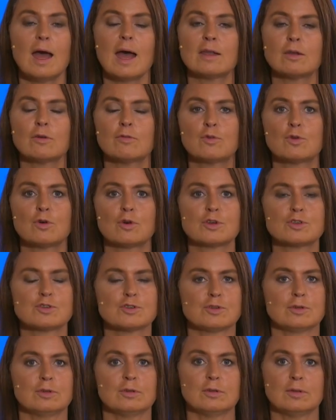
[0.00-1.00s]
And of
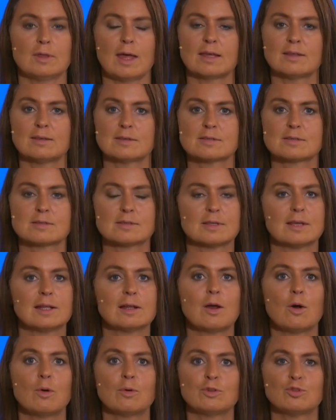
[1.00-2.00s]
course, that is
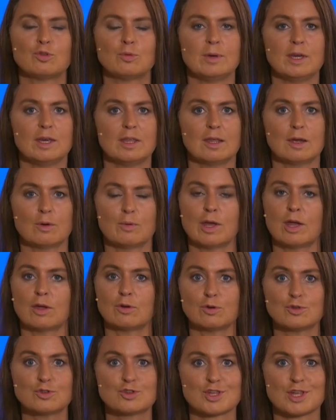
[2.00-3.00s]
still going to be there. We
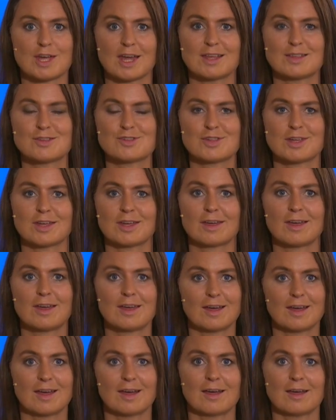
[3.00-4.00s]
are not changing
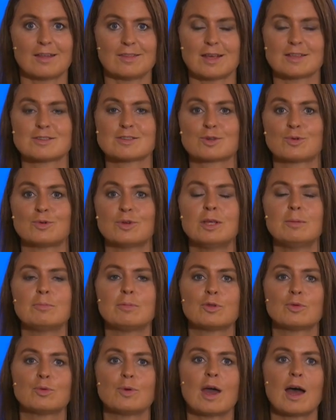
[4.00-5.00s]
that screen,
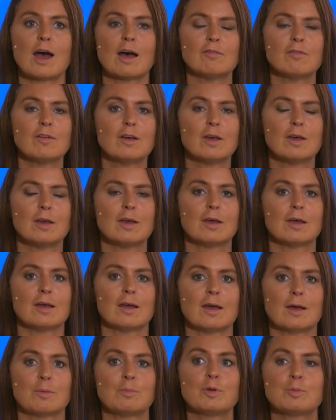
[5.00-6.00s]
but
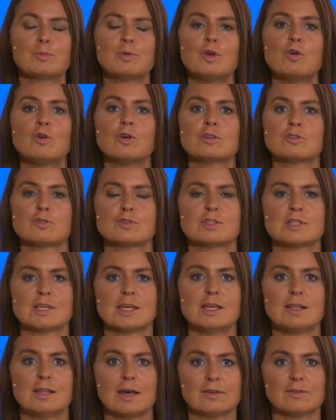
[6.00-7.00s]
we also
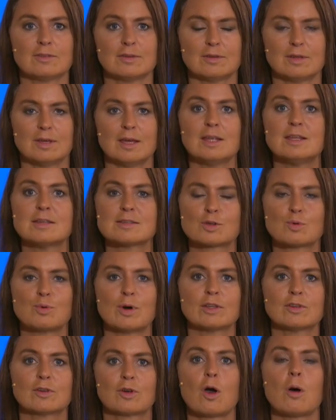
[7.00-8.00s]
see that it is
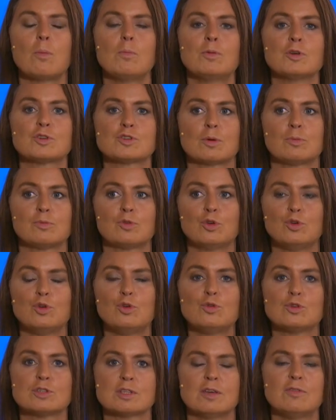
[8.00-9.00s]
quite cumbersome to
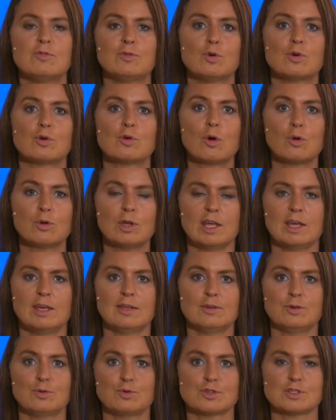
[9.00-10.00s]
use if you're
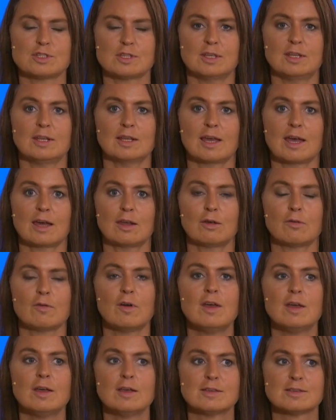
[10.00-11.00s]
only interested in kind of
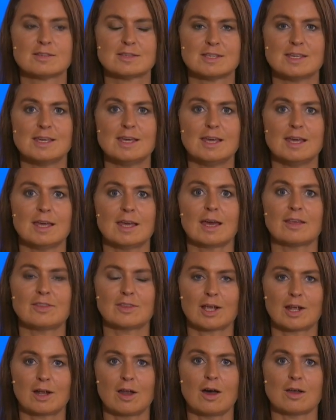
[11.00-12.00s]
seeing
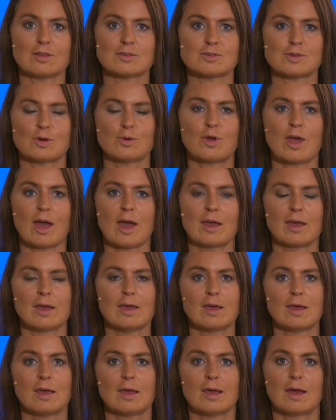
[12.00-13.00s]
at a glance, okay,
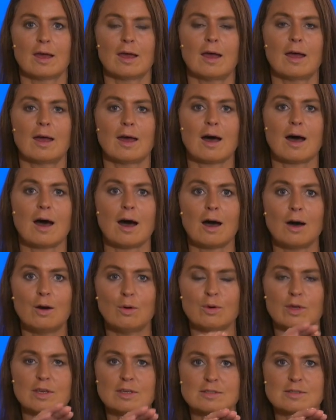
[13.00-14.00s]

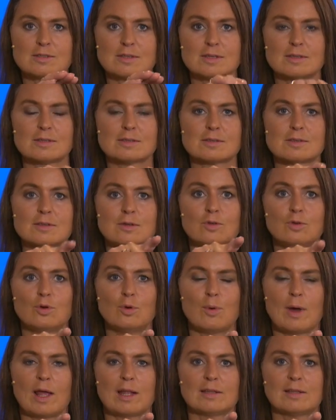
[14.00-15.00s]
how is this
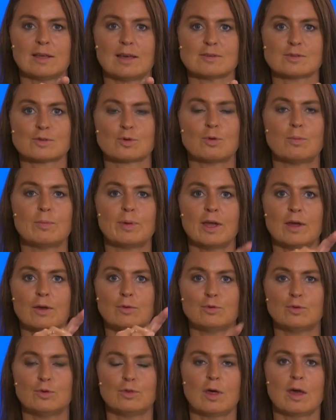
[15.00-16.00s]
new well test
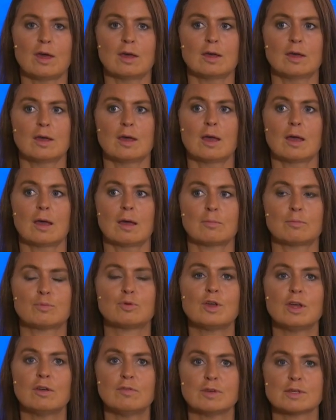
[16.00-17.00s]
compared to the
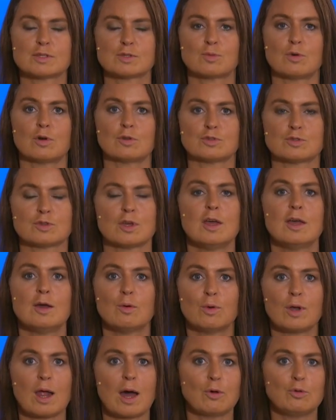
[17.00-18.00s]
previous ones
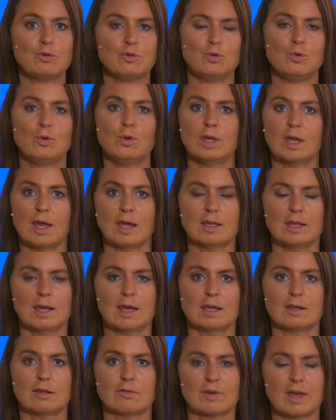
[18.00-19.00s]
without doing any
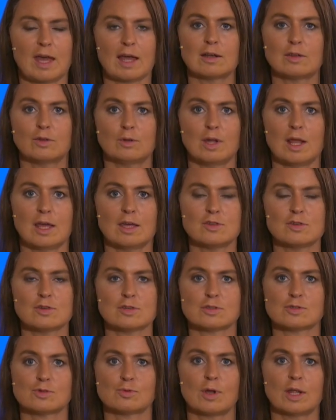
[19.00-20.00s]
kind of
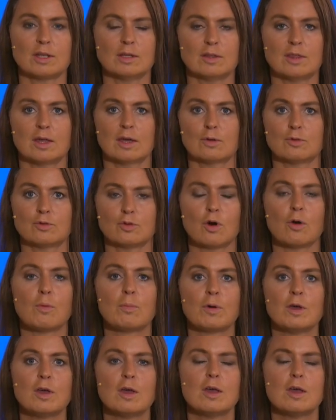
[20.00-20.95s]
calculations or anything on top.